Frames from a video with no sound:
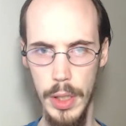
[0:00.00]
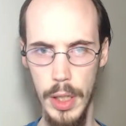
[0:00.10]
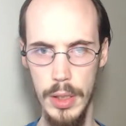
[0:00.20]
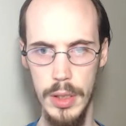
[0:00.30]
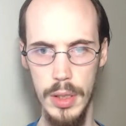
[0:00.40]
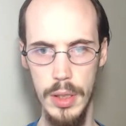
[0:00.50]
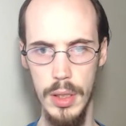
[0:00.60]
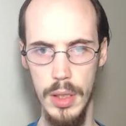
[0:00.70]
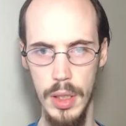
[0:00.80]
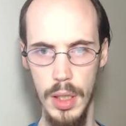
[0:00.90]
yet?
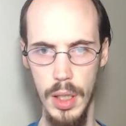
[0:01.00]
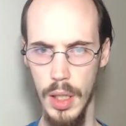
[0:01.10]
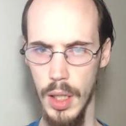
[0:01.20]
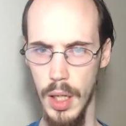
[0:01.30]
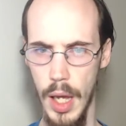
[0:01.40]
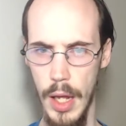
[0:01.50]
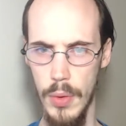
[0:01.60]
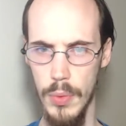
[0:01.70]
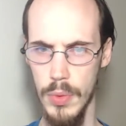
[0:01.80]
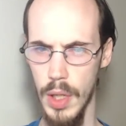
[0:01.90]
I
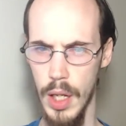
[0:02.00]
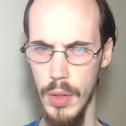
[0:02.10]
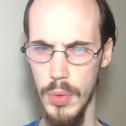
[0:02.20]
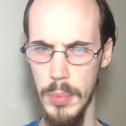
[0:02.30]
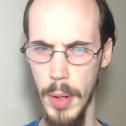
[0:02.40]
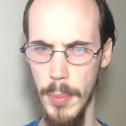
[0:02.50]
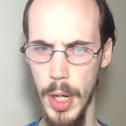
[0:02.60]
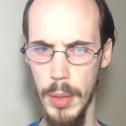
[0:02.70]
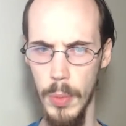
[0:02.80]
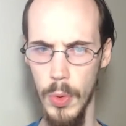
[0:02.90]
don't need my
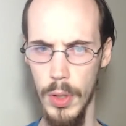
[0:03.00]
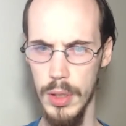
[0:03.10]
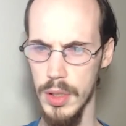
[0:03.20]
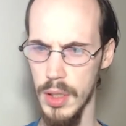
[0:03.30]
body anymore.